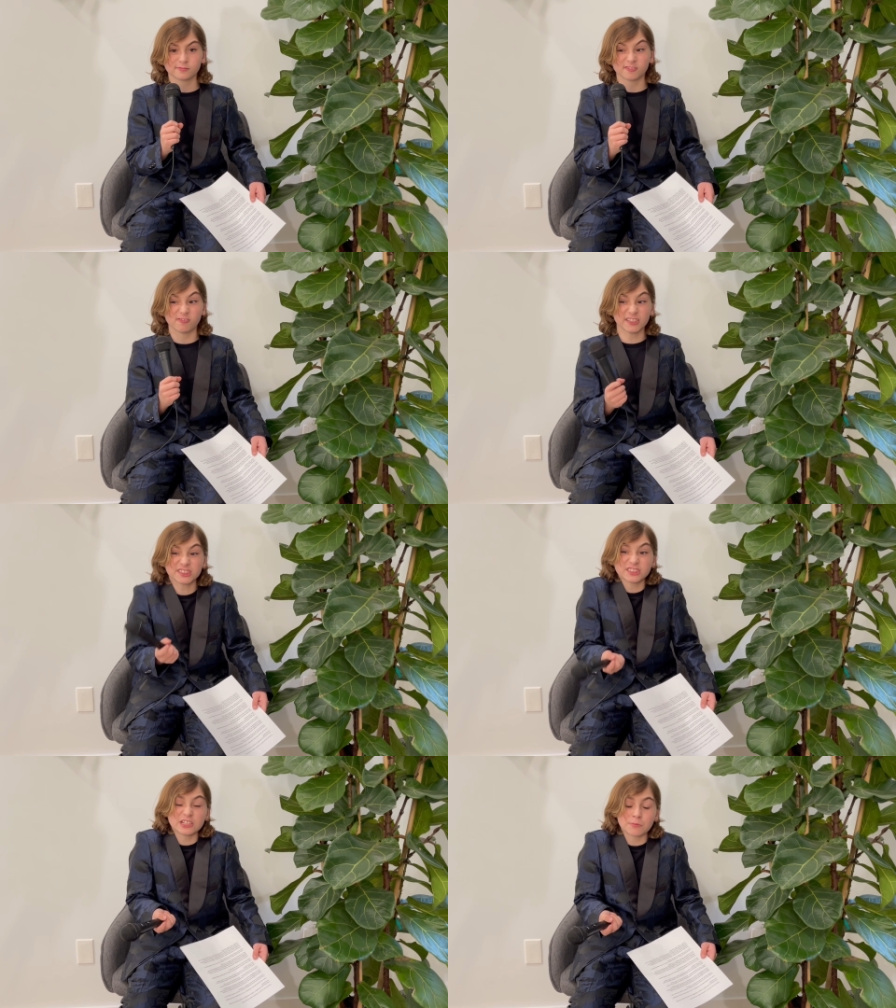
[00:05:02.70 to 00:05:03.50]

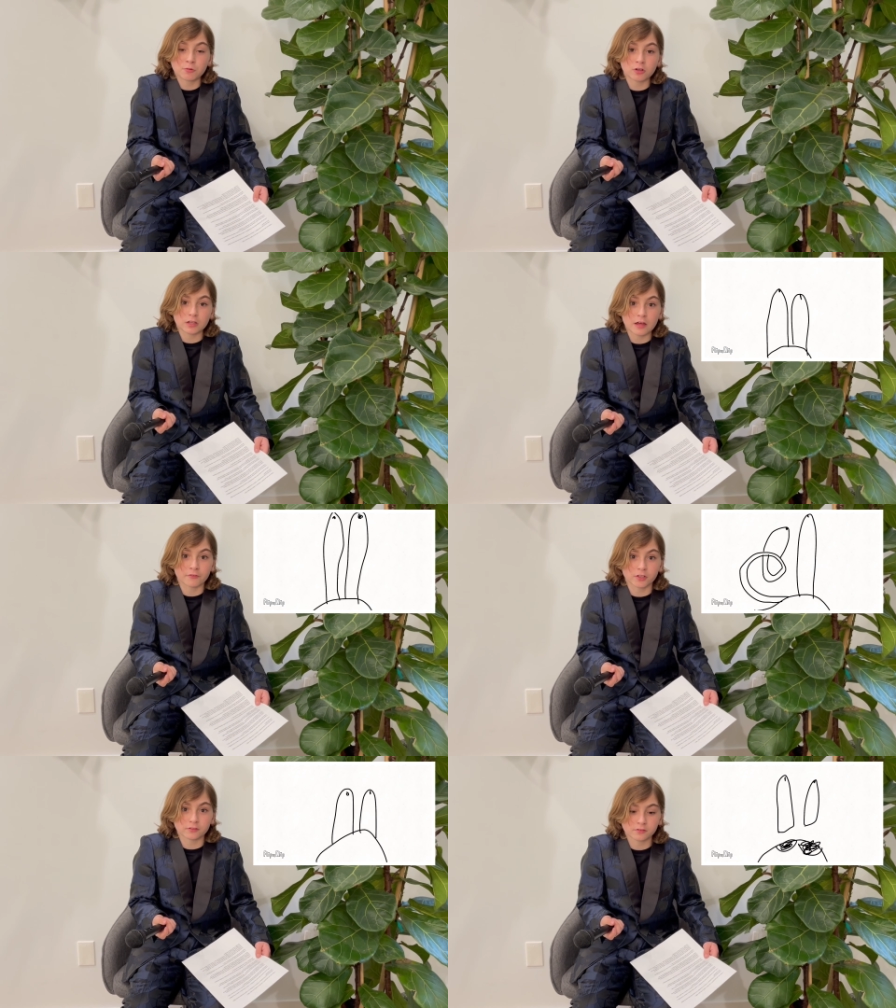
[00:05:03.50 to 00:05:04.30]
Question number
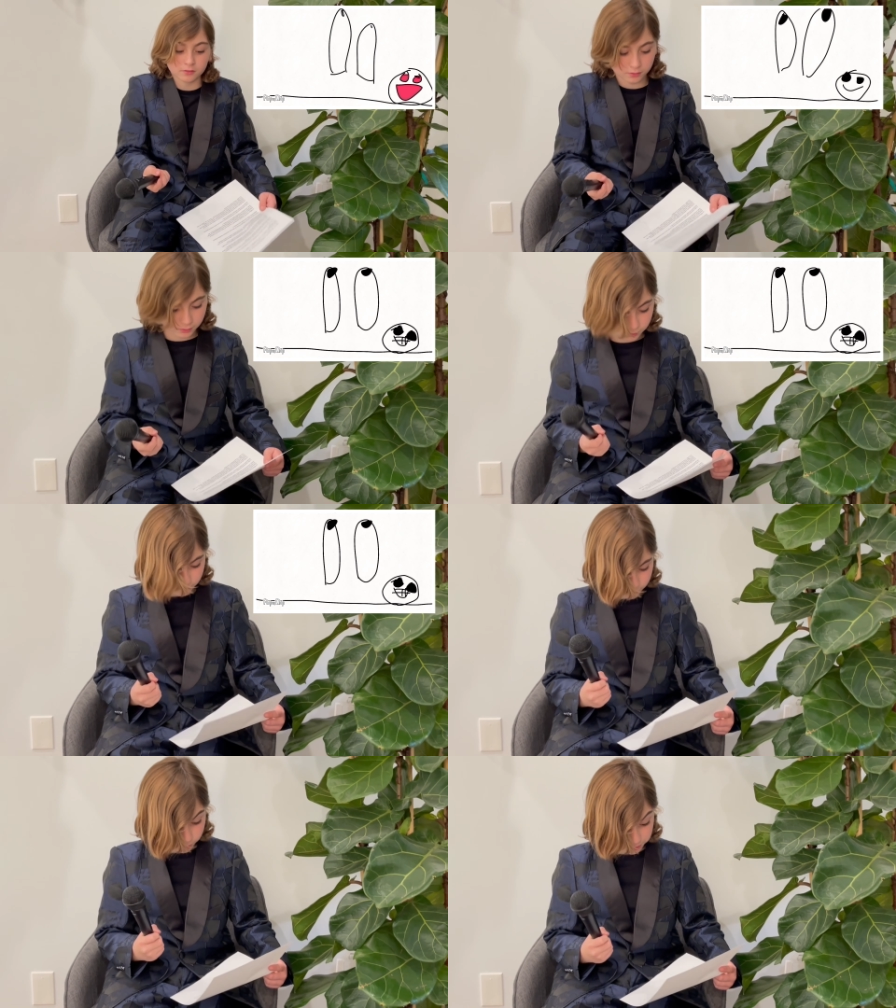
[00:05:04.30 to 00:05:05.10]
11.
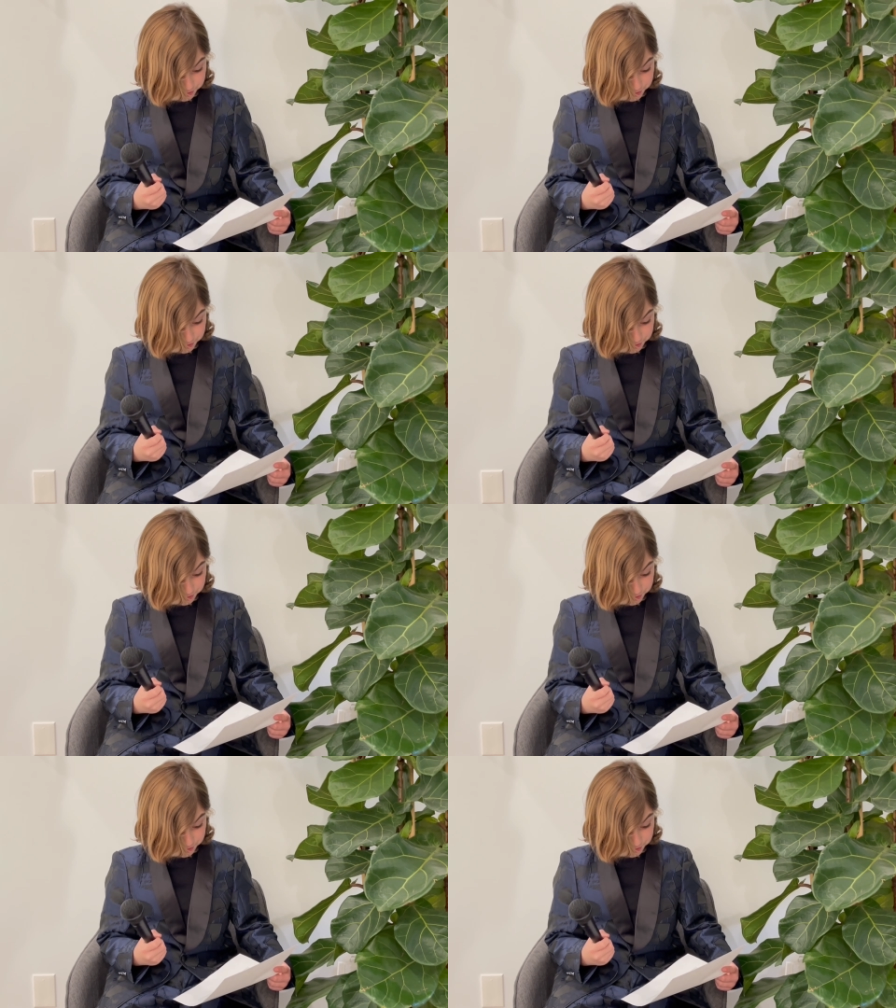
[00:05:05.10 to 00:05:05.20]
Who